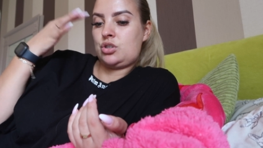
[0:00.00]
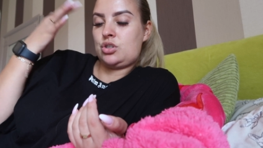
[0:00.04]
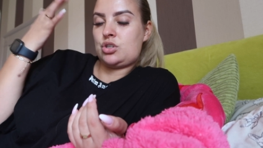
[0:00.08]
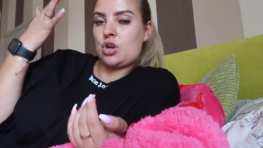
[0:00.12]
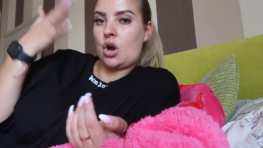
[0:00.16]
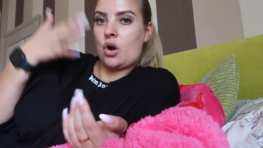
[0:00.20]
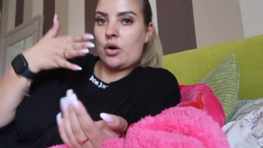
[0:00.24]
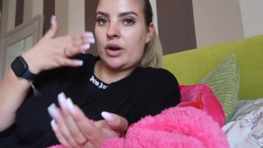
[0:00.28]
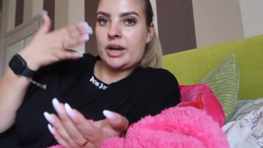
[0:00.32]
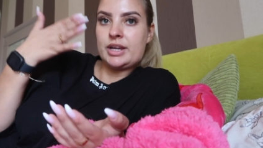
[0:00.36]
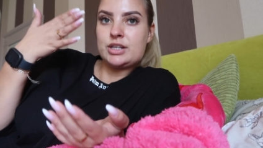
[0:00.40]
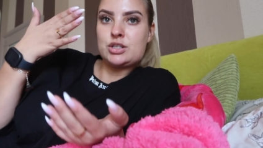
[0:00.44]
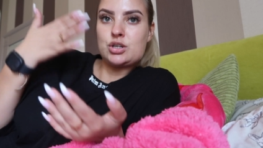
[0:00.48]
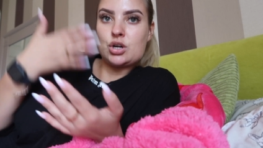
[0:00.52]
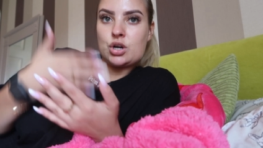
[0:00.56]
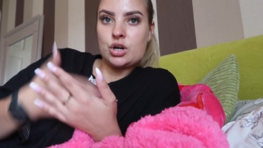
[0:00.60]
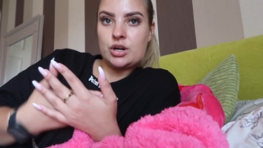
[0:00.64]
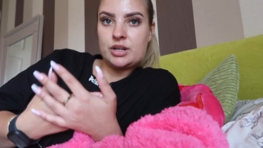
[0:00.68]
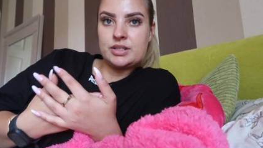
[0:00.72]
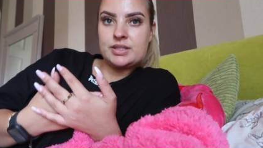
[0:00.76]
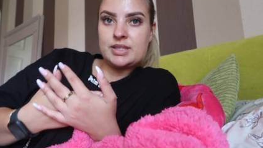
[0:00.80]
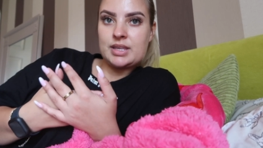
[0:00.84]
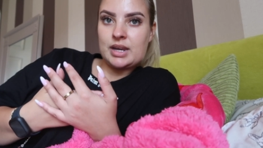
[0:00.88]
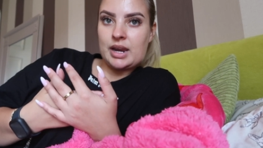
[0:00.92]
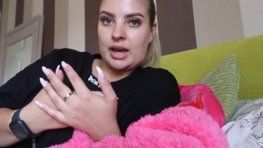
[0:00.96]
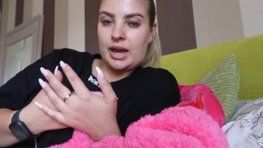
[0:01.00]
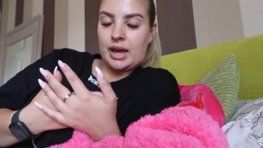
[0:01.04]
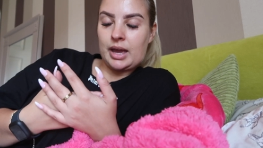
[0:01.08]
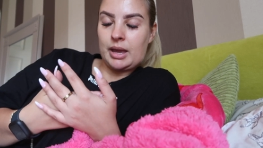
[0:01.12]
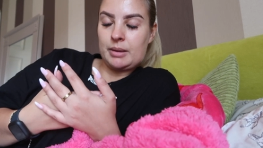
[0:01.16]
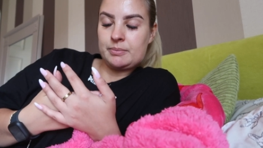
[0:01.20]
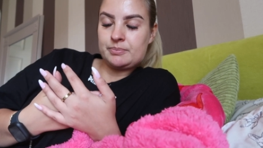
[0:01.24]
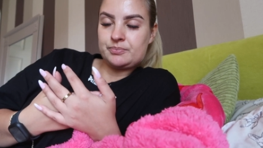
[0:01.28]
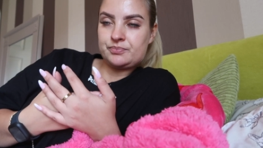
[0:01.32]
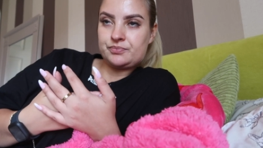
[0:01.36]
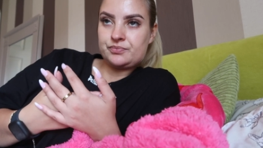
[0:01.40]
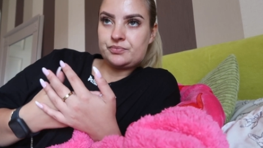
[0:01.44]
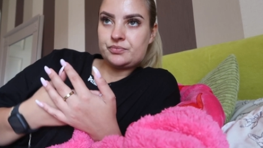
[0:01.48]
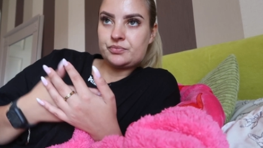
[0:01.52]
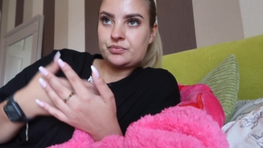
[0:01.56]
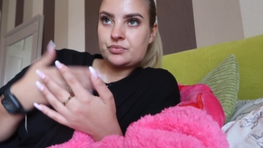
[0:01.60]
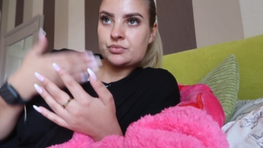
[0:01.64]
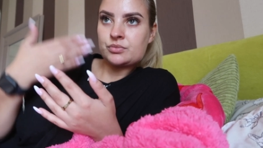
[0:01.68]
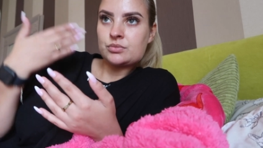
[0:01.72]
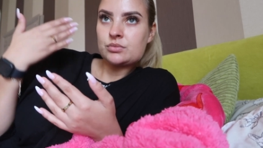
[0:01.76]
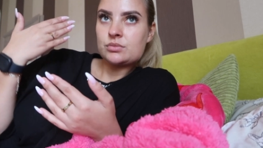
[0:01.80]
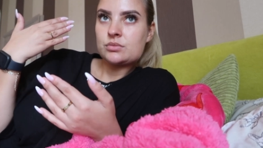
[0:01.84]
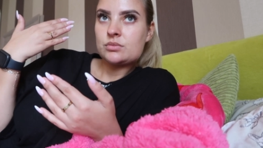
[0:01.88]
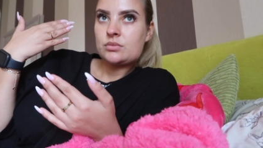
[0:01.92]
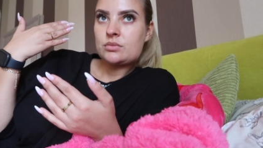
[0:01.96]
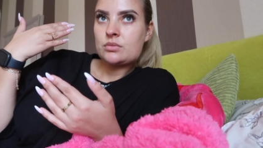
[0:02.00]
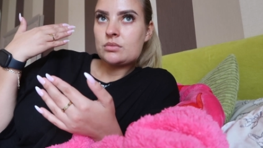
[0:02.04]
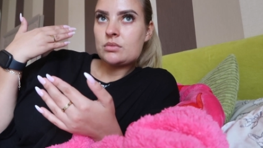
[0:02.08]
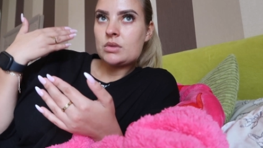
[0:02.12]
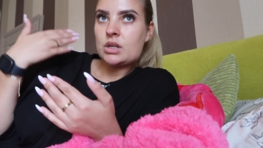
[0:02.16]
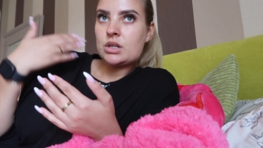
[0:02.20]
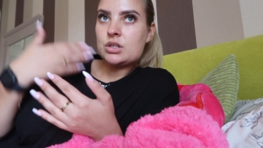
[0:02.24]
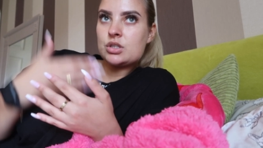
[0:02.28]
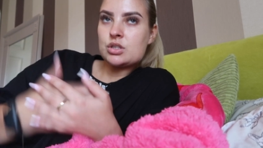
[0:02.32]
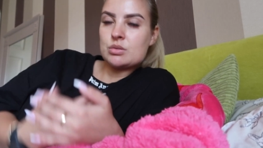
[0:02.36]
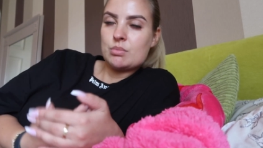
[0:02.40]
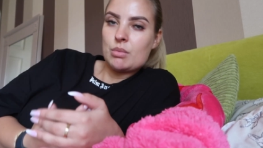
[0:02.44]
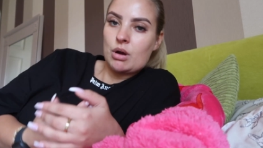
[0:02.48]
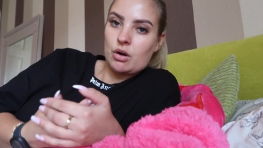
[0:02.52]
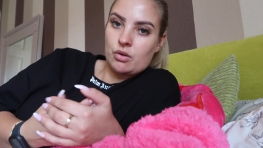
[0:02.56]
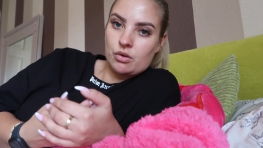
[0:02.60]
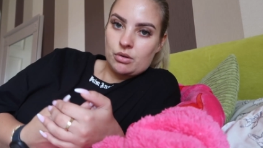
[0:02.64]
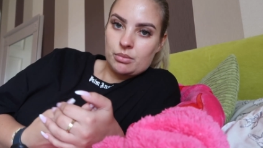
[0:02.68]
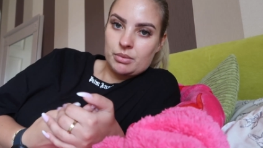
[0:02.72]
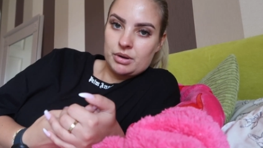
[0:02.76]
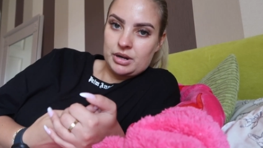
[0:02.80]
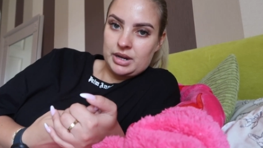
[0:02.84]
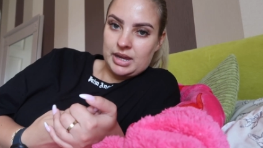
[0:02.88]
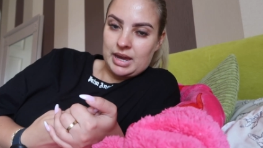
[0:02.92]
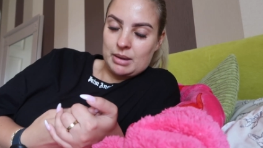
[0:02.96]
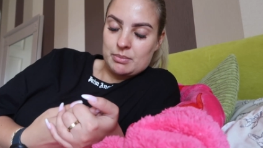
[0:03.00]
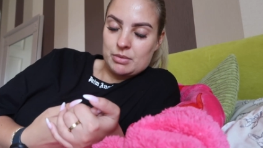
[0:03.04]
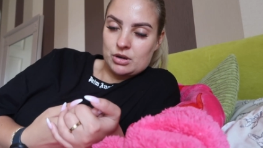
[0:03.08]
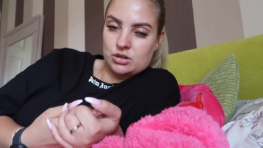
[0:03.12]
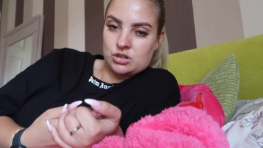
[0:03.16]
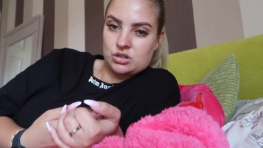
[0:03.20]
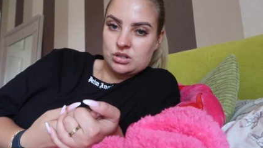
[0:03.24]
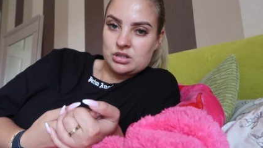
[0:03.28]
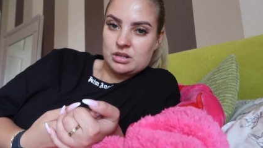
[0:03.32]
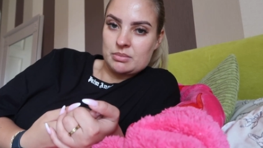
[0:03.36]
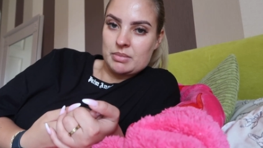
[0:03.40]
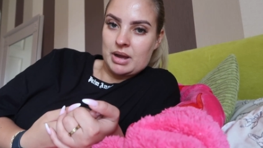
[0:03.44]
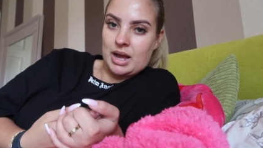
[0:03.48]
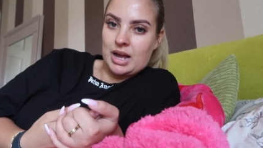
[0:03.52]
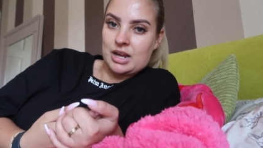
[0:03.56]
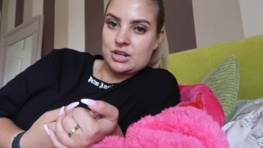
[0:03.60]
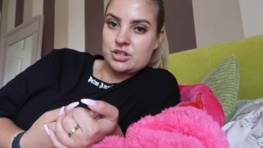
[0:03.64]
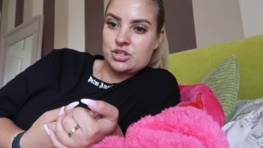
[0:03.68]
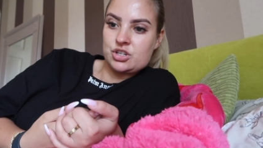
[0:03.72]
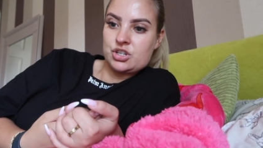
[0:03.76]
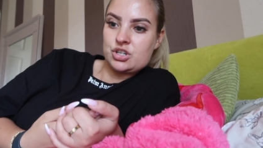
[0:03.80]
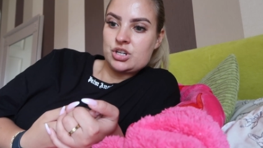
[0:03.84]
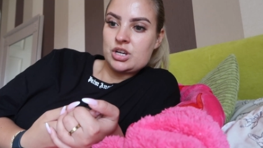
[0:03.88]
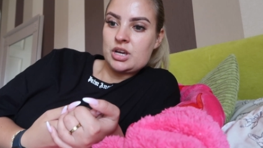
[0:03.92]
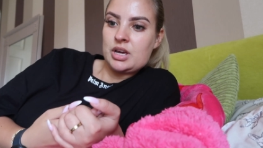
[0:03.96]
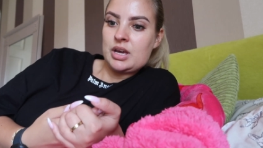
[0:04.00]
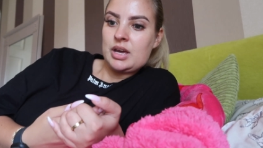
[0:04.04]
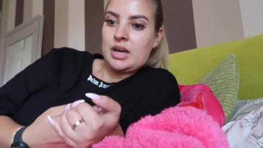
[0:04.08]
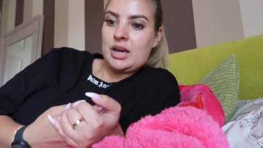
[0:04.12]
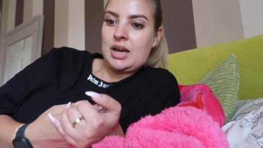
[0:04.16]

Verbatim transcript: dyed cut today. Tomorrow I'm going to get my colour match